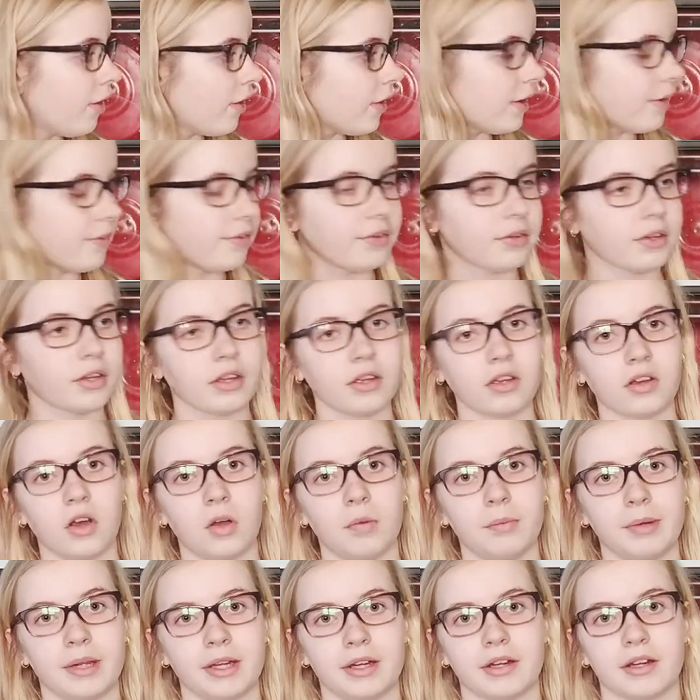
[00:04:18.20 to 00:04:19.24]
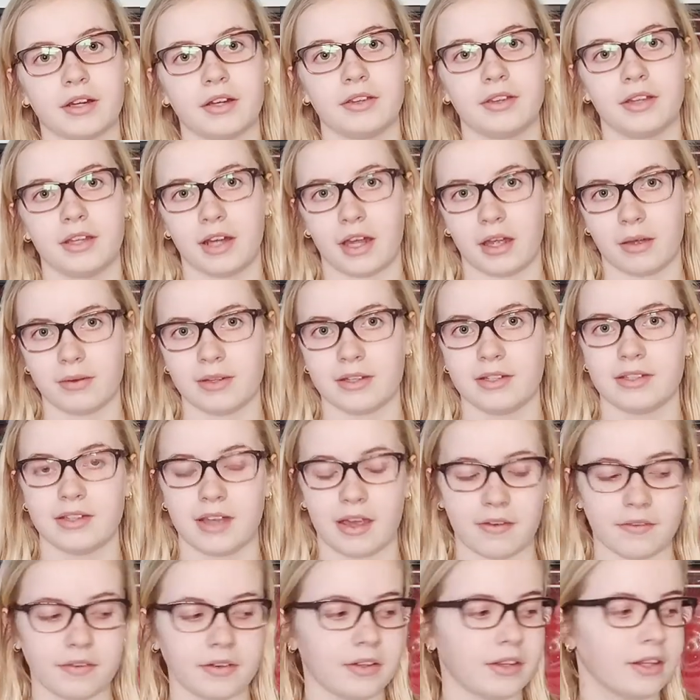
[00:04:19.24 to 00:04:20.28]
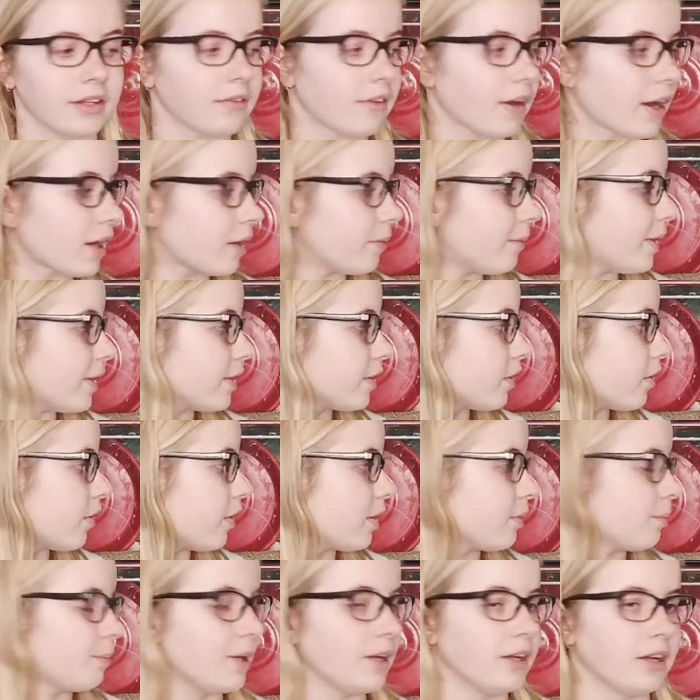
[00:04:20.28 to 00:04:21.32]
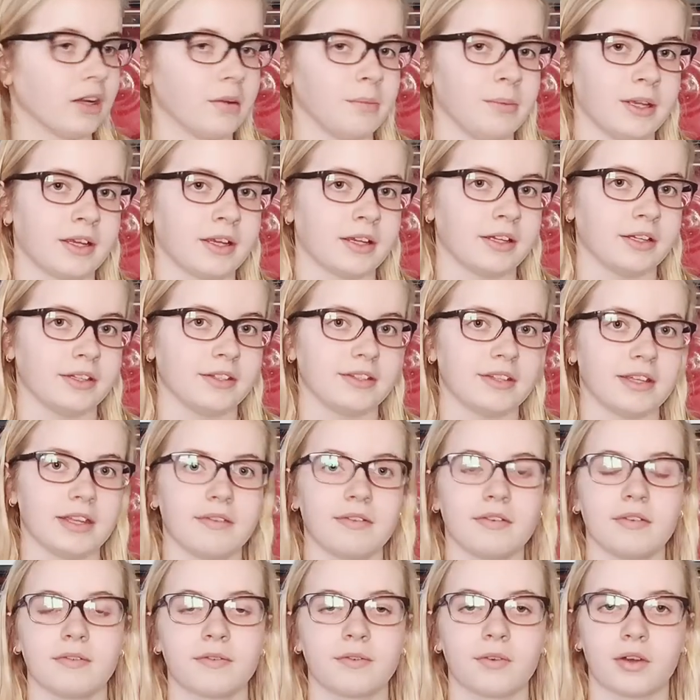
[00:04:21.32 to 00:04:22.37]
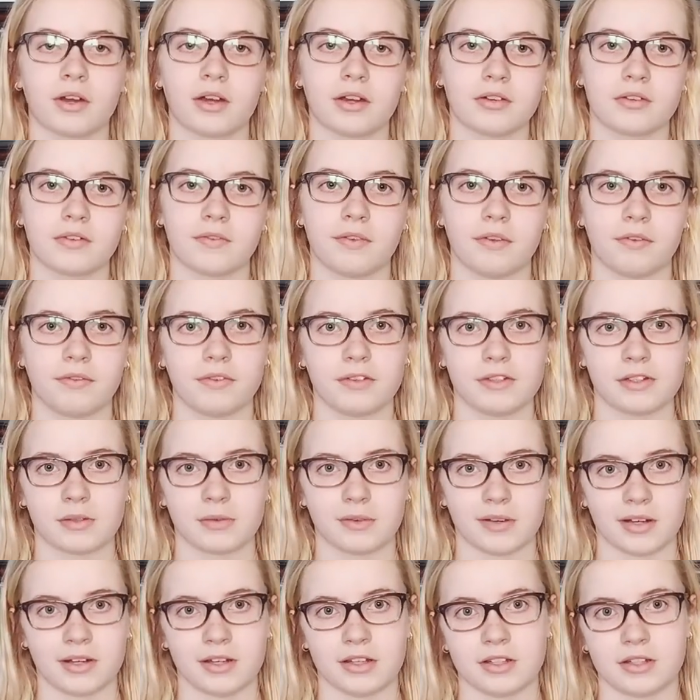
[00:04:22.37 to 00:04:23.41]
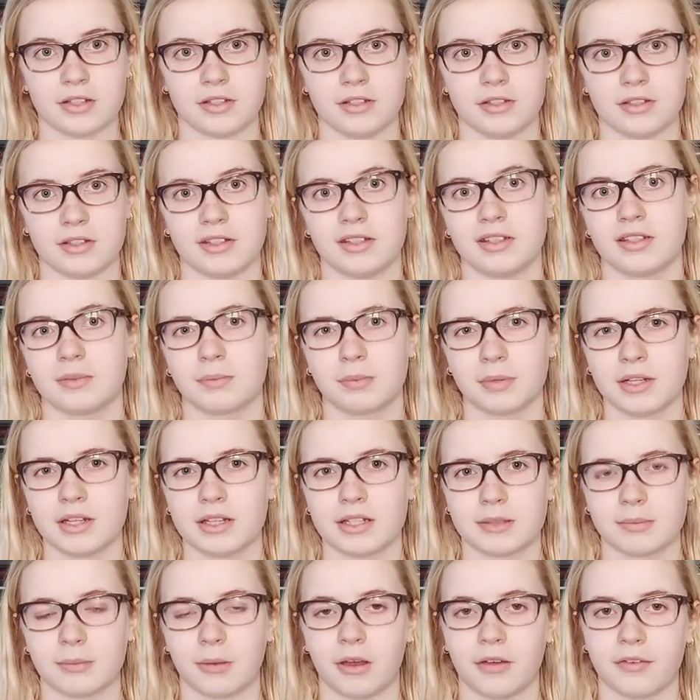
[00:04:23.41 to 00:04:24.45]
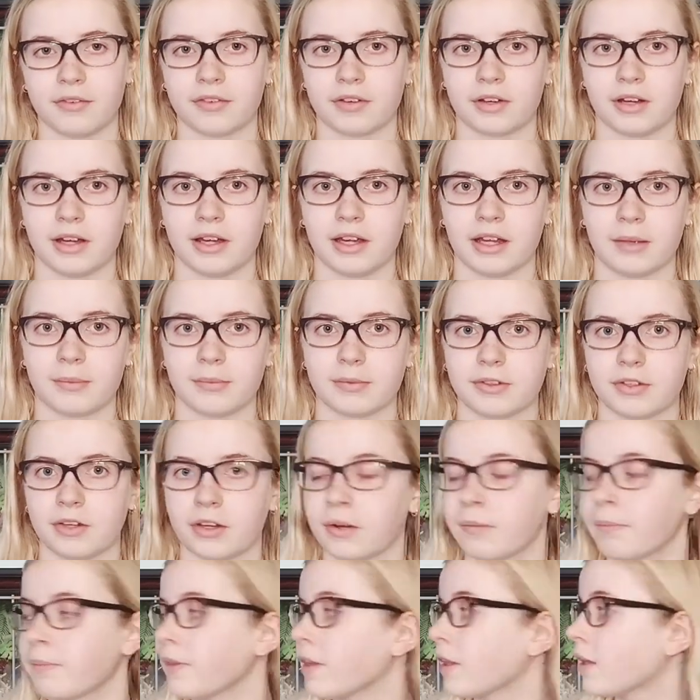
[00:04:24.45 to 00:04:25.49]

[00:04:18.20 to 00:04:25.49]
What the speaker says: If you can go bigger, then I would definitely recommend going bigger because even 450 square inches is pretty small for a hamster.